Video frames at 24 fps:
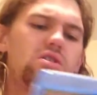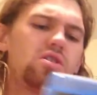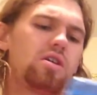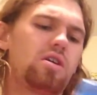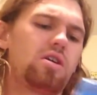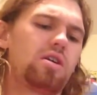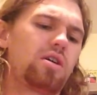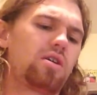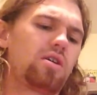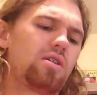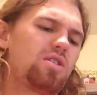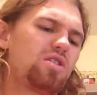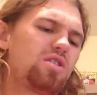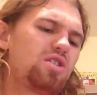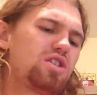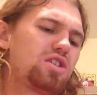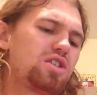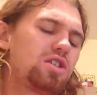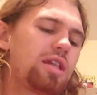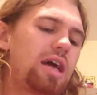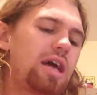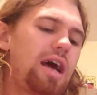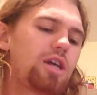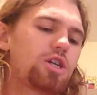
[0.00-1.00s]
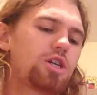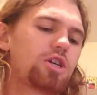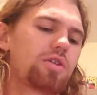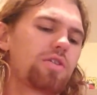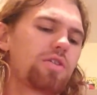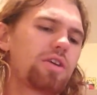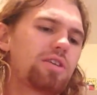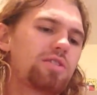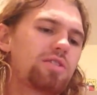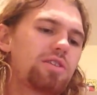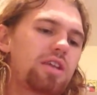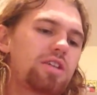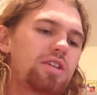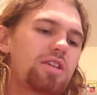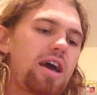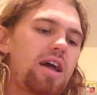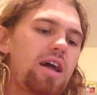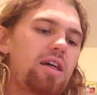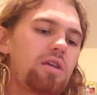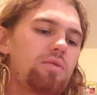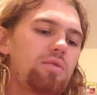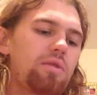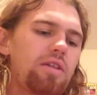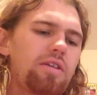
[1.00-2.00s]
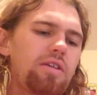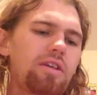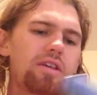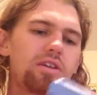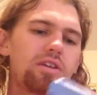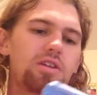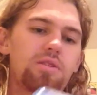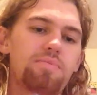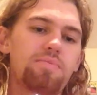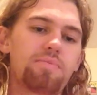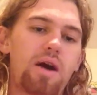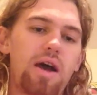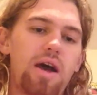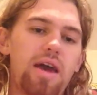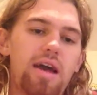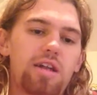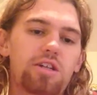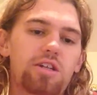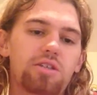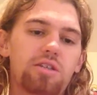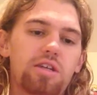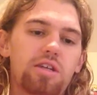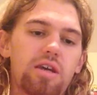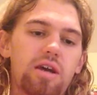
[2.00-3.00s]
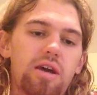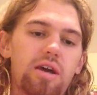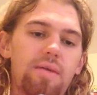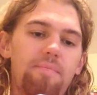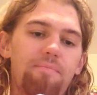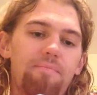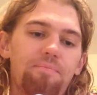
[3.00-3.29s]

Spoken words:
it's a slasher. I think it's an Italian one. I think this is by actually